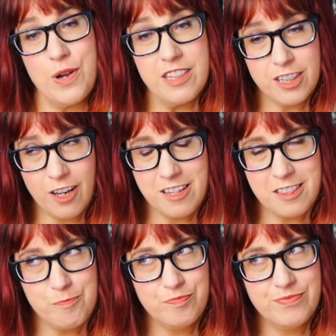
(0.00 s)
We
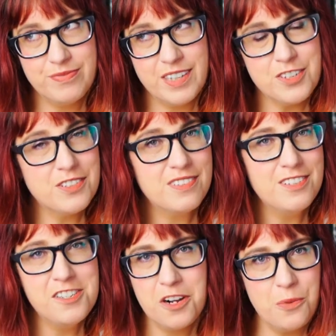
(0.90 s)
thought there's
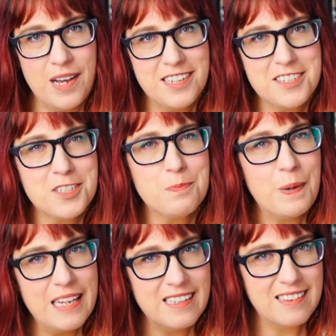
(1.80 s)
no way,
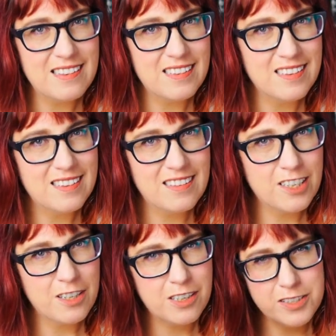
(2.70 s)
despite
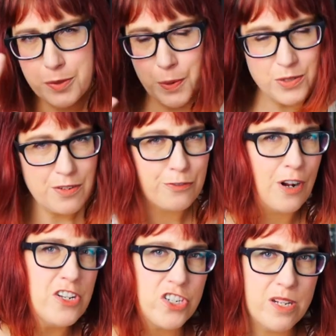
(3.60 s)
their supposed
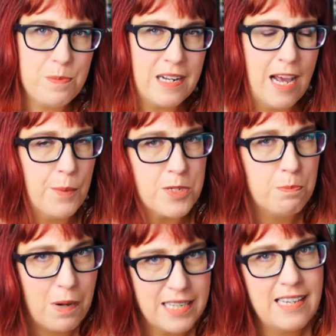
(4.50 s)
friendship and how much
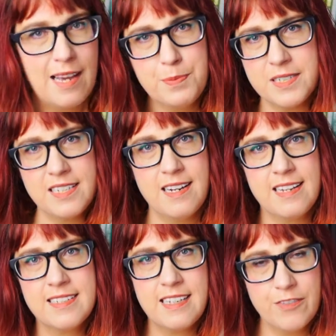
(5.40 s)
money Epstein
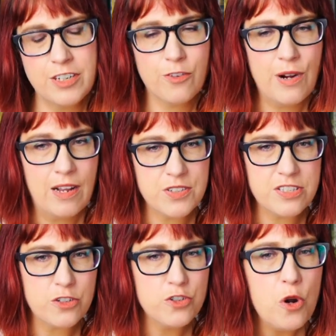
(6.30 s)
has given Krauss,
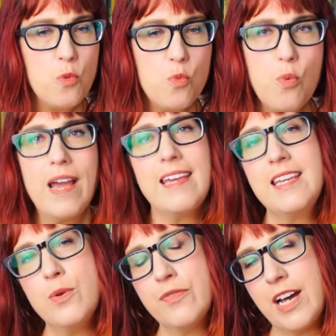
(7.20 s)
there's no way
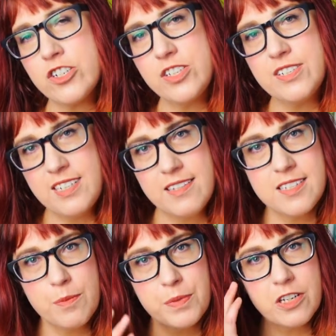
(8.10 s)
he would have actually said
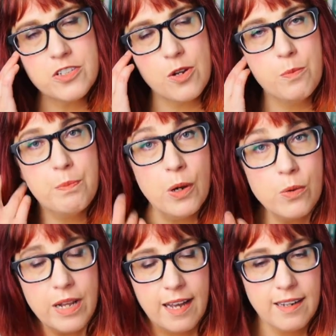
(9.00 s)
something so
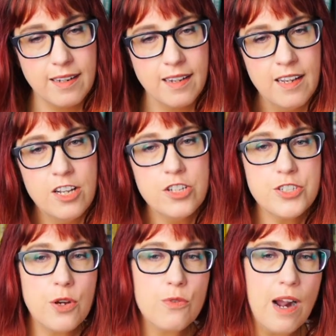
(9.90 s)
boneheaded.
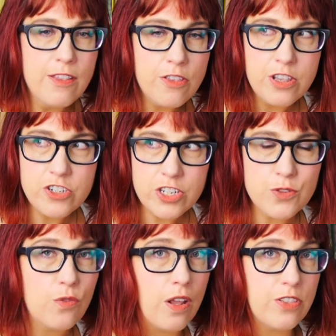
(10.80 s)
So rather than
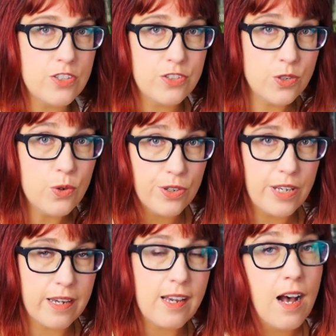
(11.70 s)
just run the story,
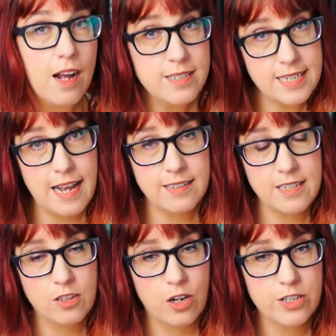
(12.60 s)
I
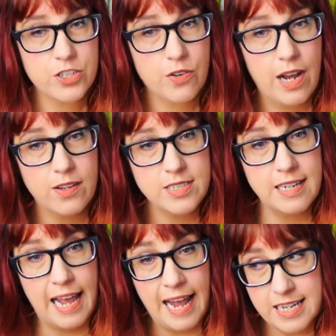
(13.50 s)
contacted Lawrence Krauss
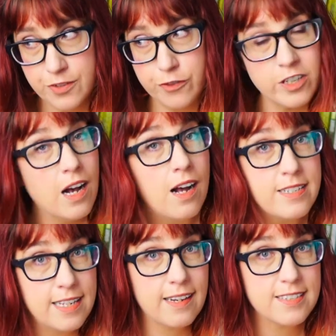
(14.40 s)
and asked for
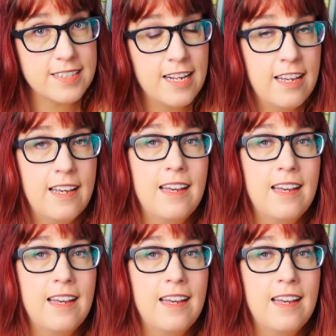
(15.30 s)
context.